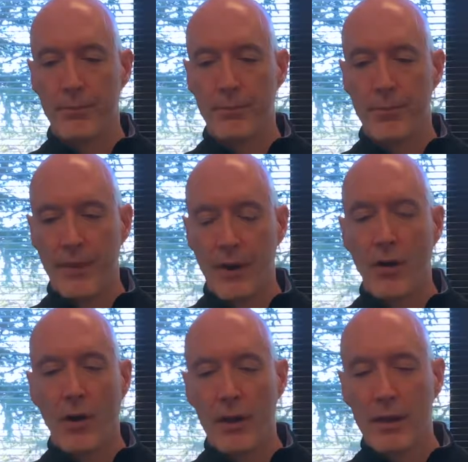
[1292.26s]
there
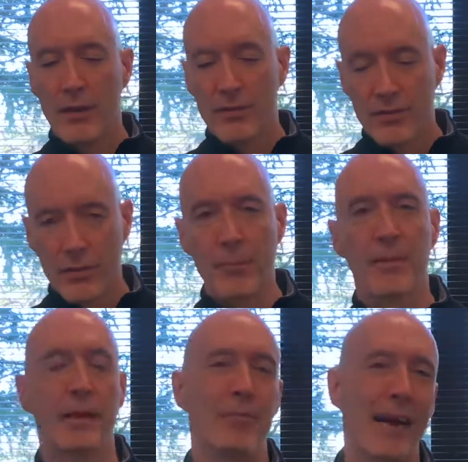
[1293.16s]
is
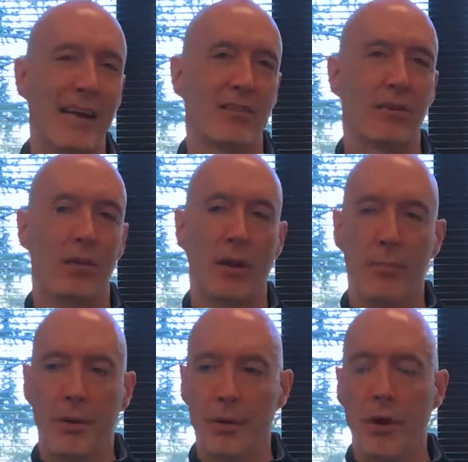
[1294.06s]
something magical
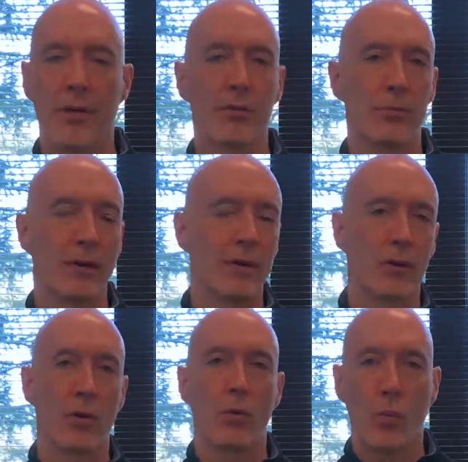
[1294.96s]
about an author reading
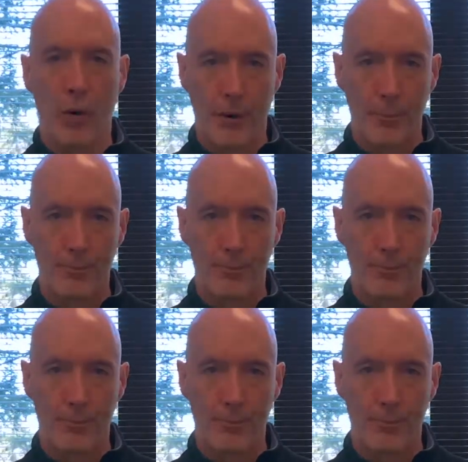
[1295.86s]
their own work.